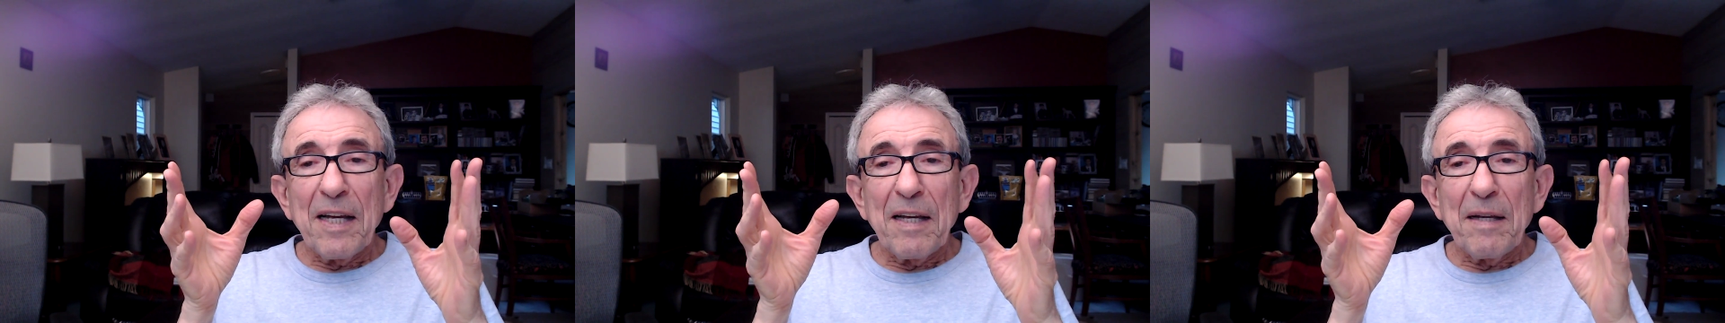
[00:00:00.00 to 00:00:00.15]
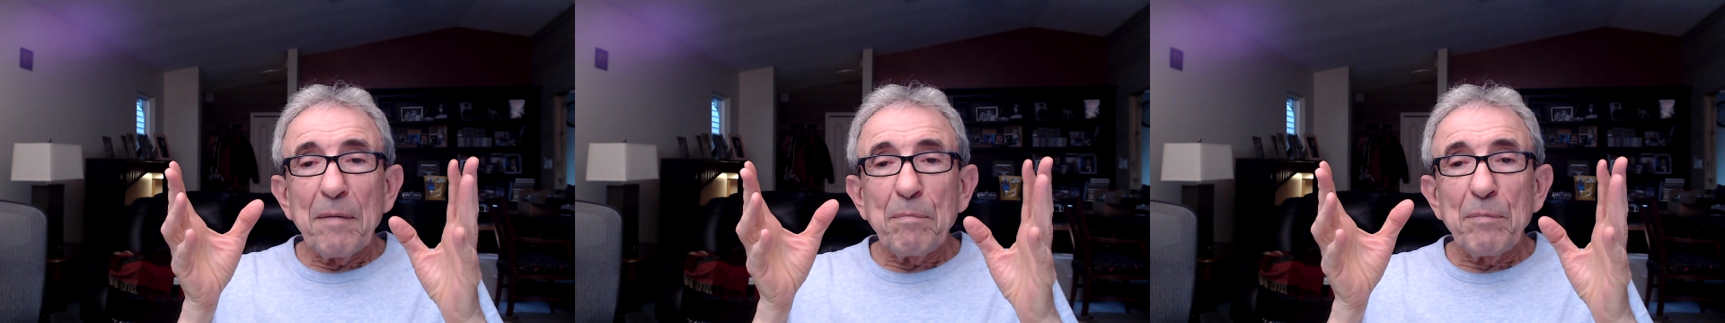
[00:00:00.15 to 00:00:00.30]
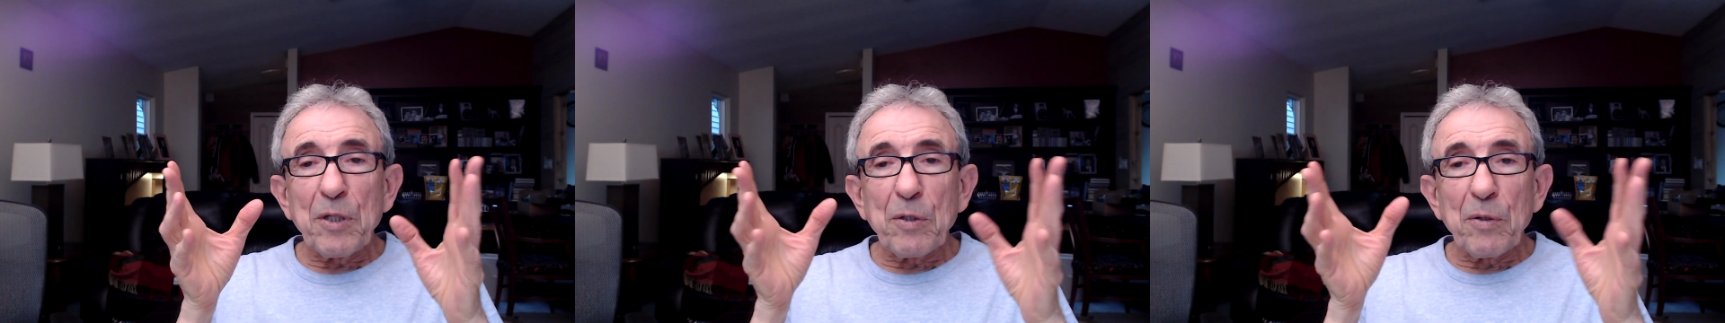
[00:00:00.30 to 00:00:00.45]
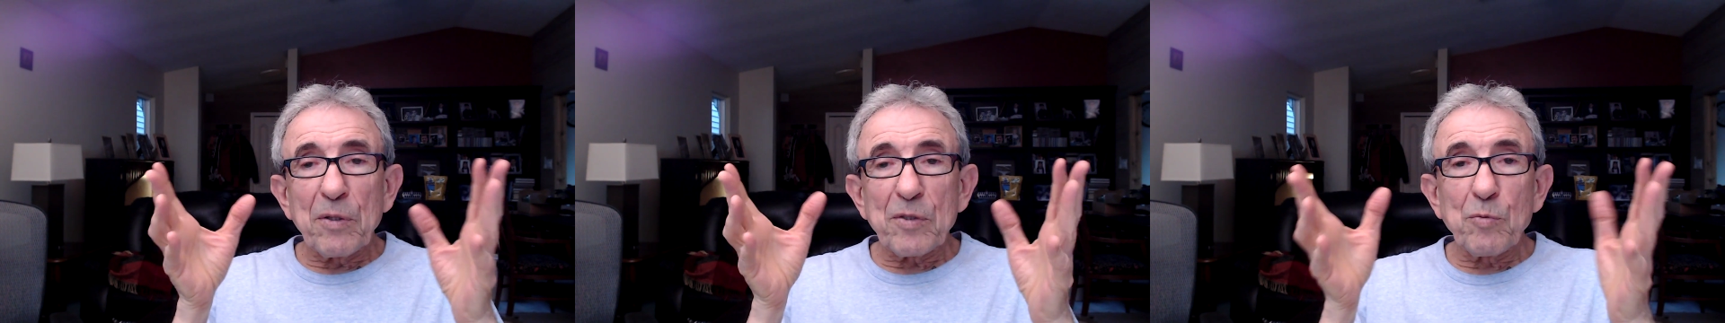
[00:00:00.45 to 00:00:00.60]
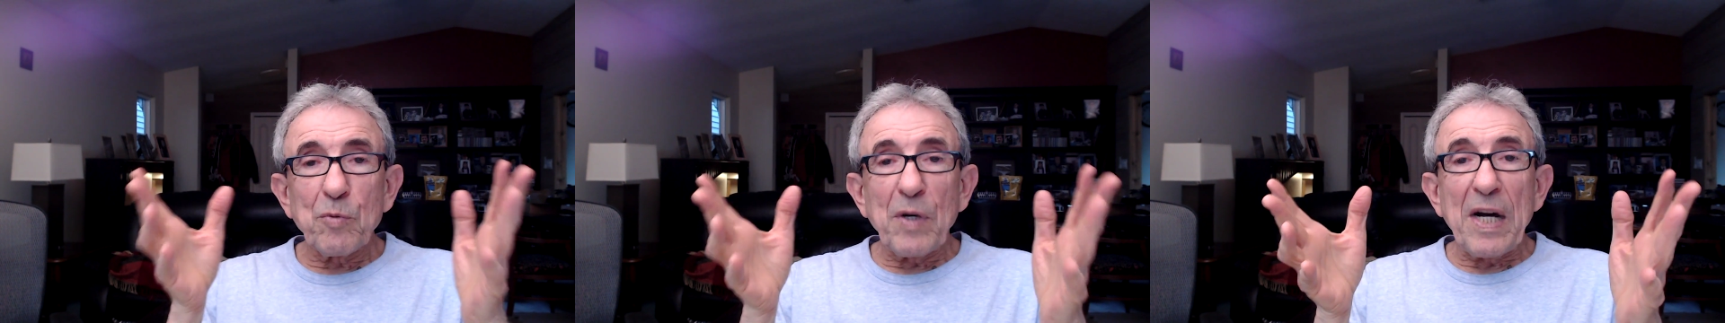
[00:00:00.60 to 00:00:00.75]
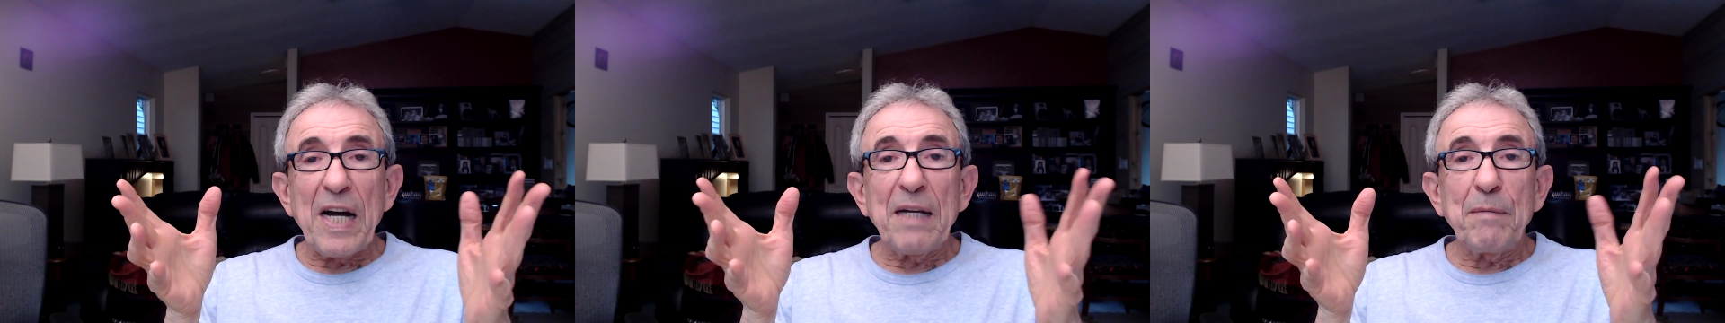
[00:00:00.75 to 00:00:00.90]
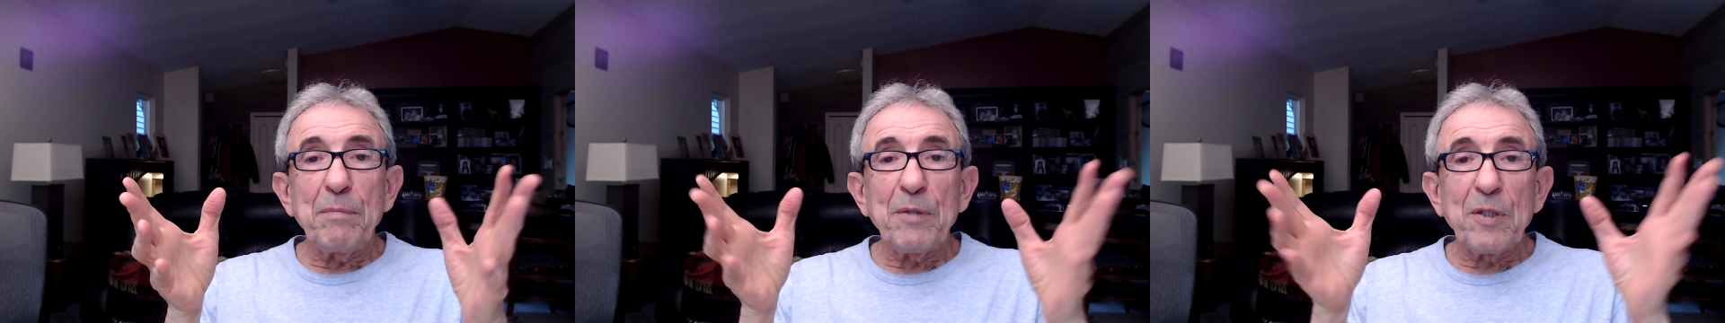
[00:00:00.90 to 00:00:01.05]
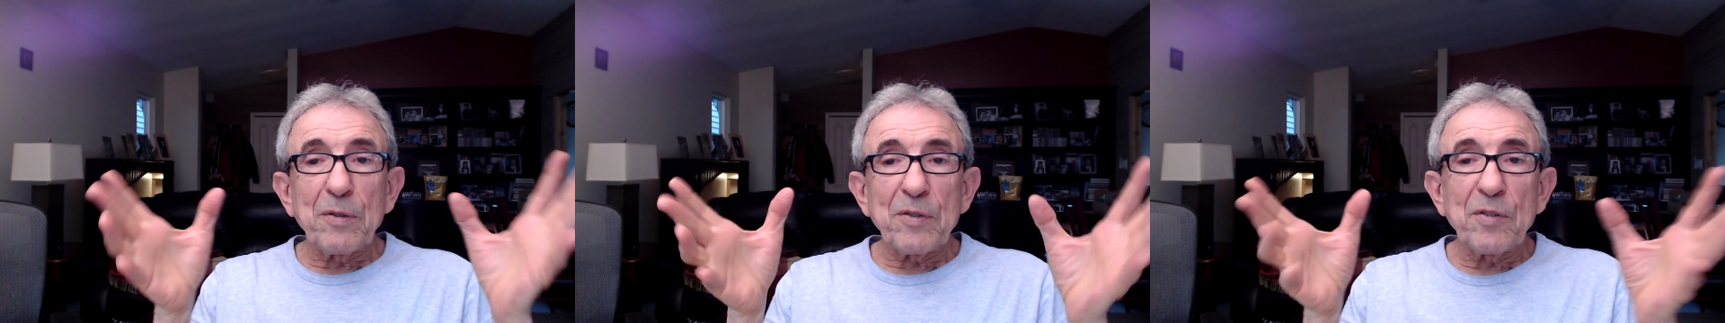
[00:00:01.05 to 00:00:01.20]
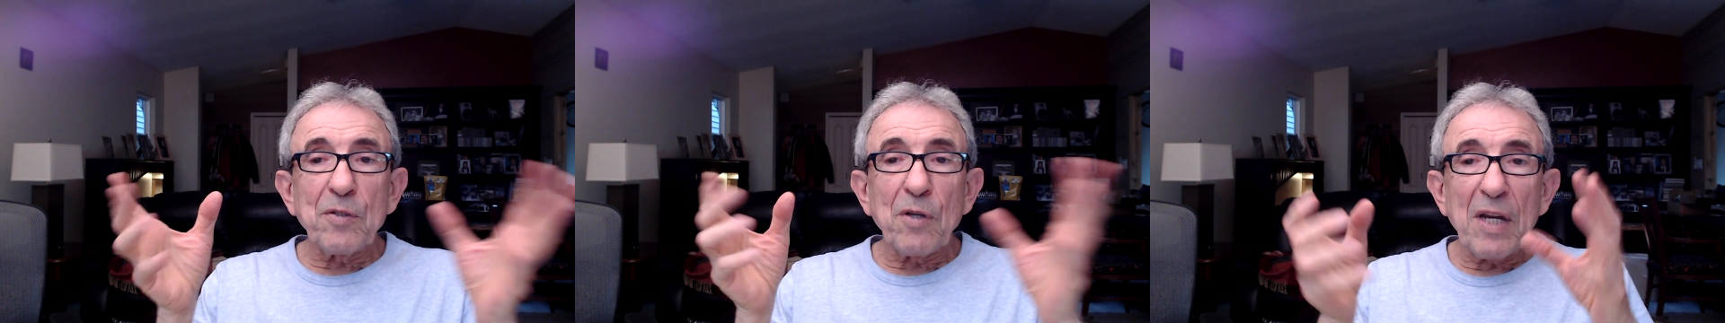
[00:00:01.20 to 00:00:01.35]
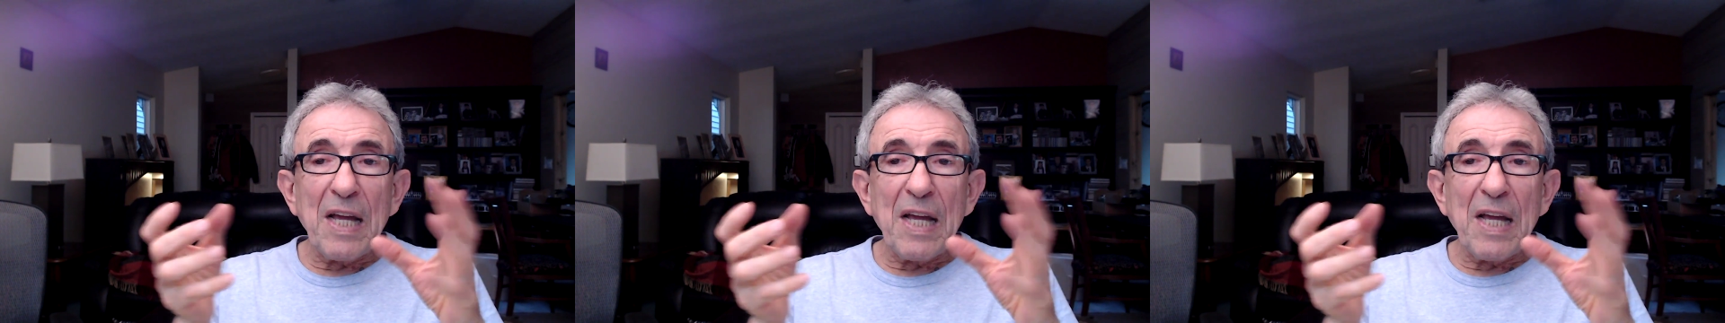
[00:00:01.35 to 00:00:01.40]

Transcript: Because why? Because your